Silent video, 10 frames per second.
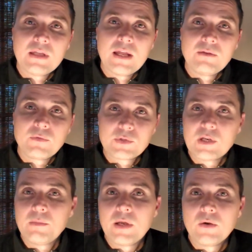that had for
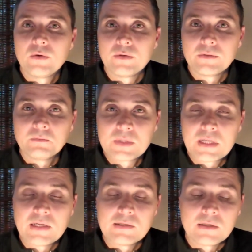sale by owner
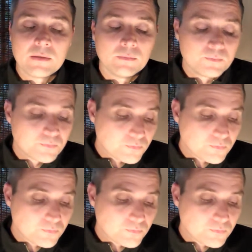signs in them